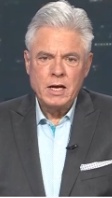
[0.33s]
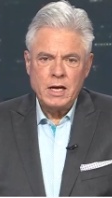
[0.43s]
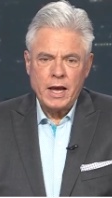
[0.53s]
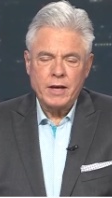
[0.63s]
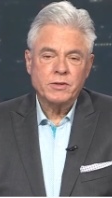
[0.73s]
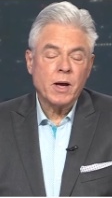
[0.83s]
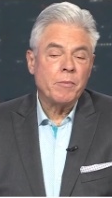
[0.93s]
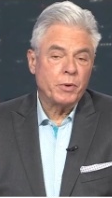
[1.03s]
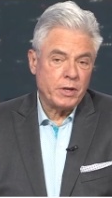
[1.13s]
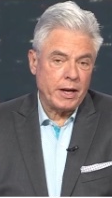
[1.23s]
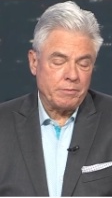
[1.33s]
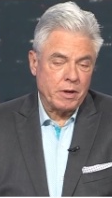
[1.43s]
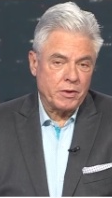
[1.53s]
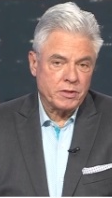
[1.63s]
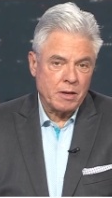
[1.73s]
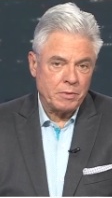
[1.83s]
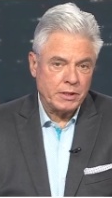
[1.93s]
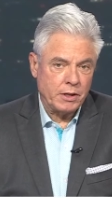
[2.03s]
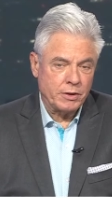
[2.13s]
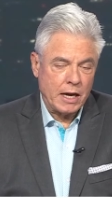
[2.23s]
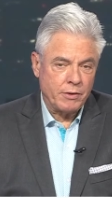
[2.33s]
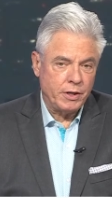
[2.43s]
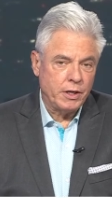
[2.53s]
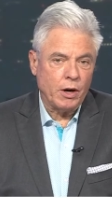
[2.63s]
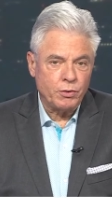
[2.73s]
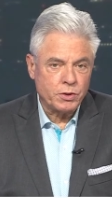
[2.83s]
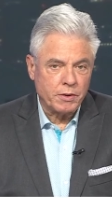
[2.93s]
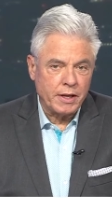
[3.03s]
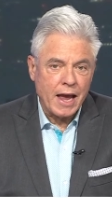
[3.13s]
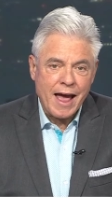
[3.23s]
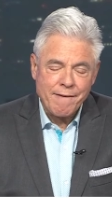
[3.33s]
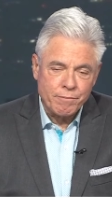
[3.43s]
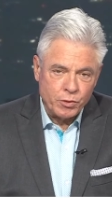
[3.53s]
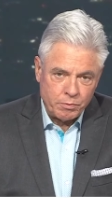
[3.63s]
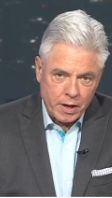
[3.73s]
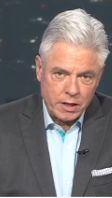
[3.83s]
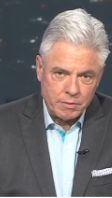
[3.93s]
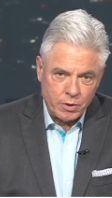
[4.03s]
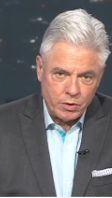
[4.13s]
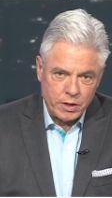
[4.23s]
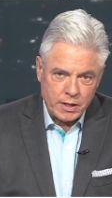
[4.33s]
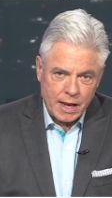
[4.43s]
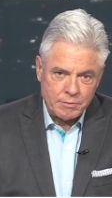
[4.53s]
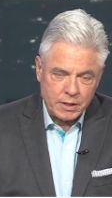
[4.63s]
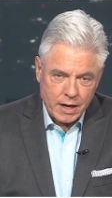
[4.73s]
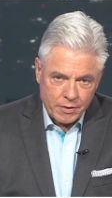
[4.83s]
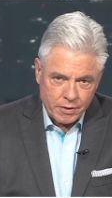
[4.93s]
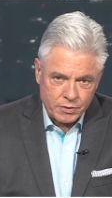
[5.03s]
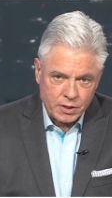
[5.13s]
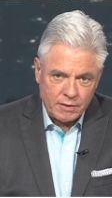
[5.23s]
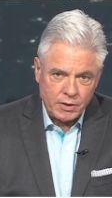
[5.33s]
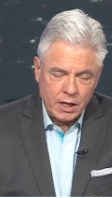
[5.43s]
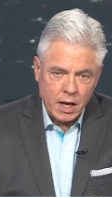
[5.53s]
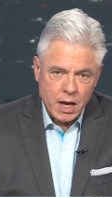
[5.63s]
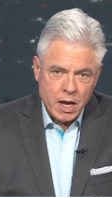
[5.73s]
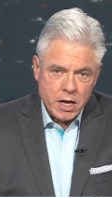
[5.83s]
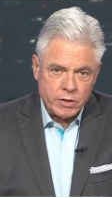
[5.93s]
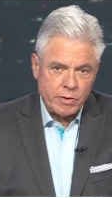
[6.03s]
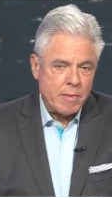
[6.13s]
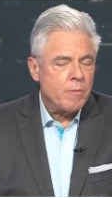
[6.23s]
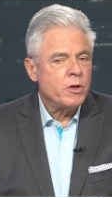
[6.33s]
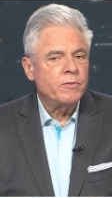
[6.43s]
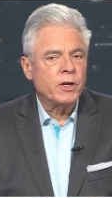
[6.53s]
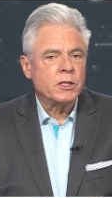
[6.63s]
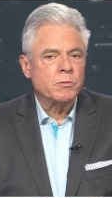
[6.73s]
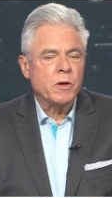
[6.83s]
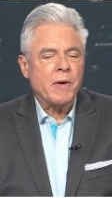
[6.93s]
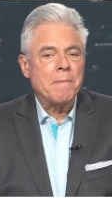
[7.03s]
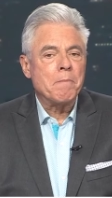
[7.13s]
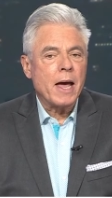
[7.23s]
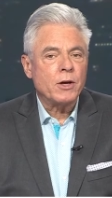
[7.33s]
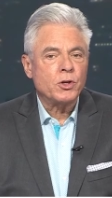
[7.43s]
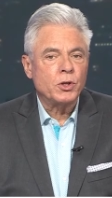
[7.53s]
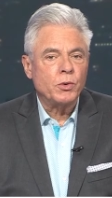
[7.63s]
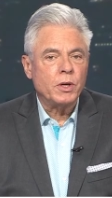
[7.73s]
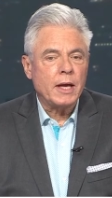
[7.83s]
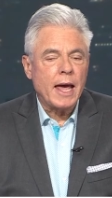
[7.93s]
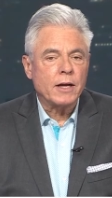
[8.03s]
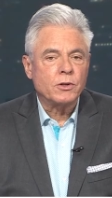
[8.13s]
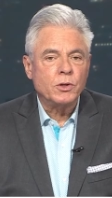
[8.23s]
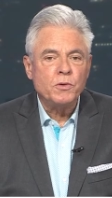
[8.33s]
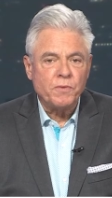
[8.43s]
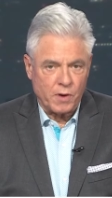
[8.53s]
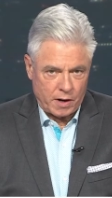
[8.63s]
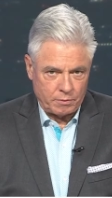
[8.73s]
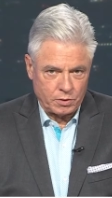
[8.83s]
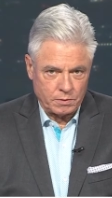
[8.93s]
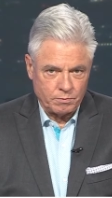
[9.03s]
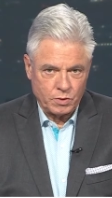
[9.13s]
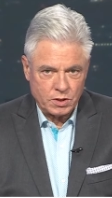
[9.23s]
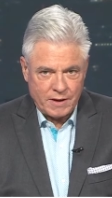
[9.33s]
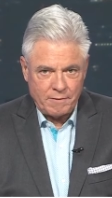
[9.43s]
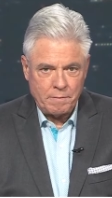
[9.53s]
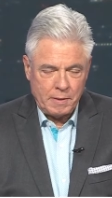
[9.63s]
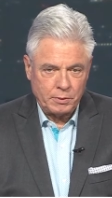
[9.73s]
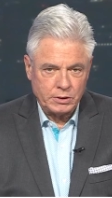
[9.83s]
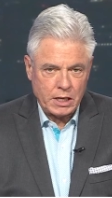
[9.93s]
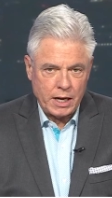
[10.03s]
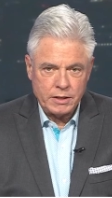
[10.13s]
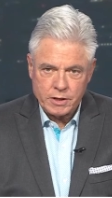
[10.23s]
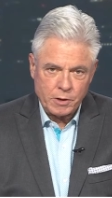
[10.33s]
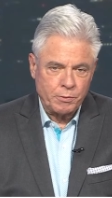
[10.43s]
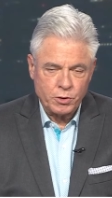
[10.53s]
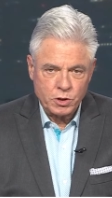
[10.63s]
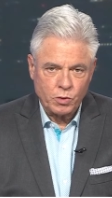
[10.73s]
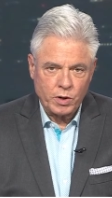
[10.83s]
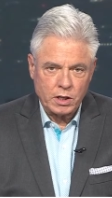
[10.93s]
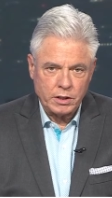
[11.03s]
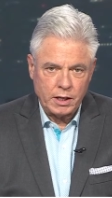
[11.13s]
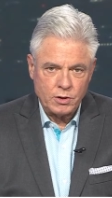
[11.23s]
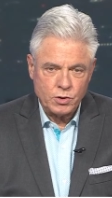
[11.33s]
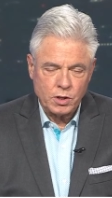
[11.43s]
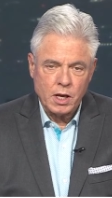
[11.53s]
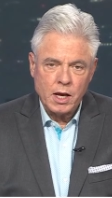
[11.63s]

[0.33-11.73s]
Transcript: A somber night on the San Mateo County coast, the Half Moon Bay community came together this evening to remember the victims of a mass shooting at two farms. Seven people died, another person critically injured,